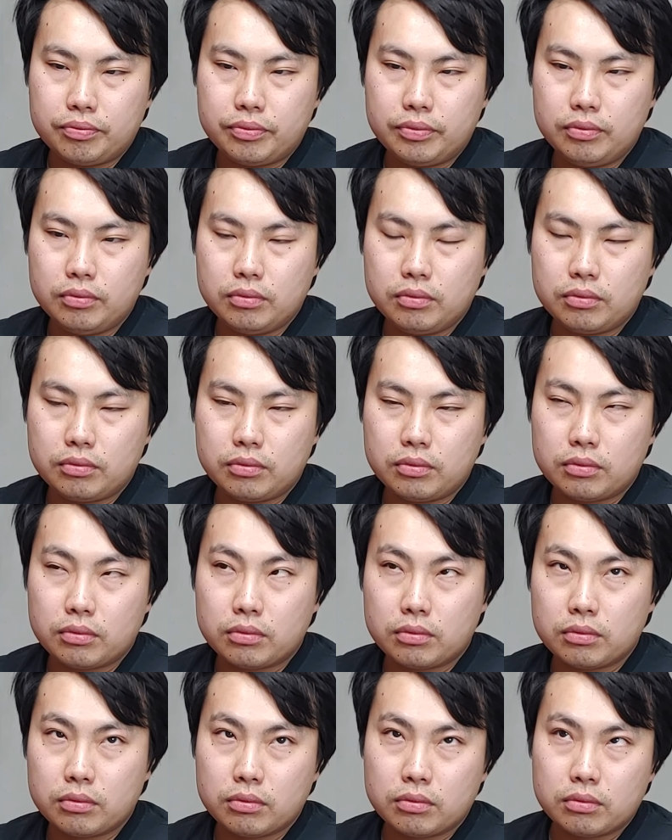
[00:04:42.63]

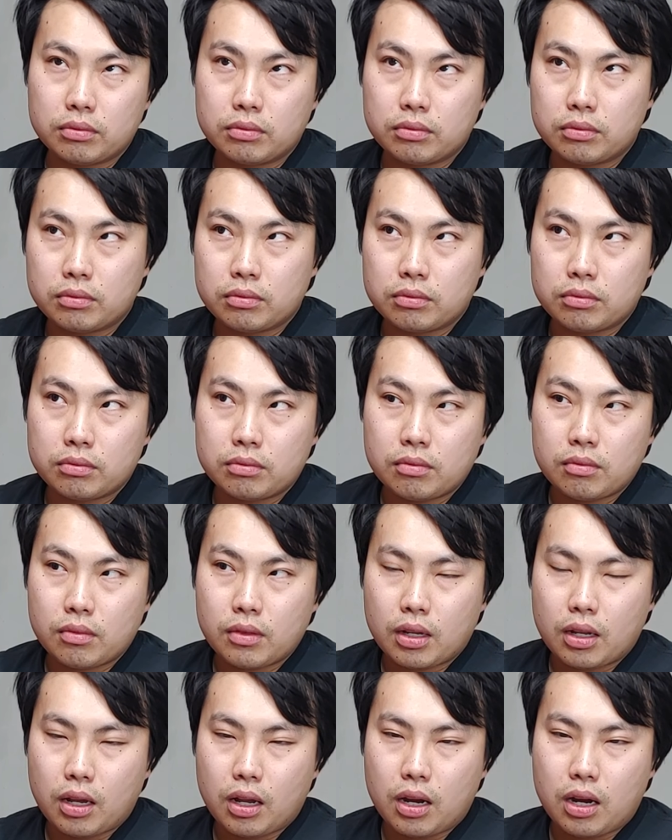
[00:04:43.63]

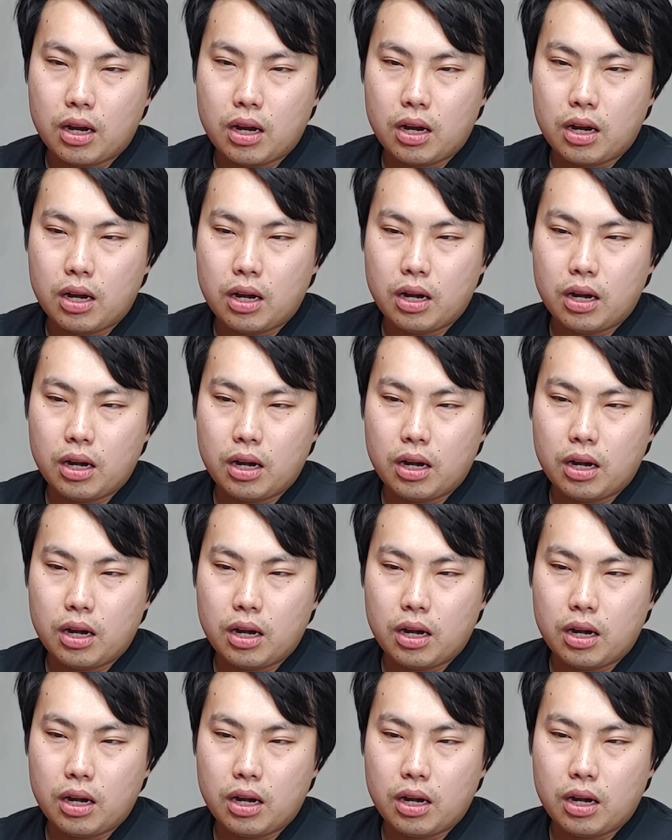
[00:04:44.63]
No one is speaking in this clip.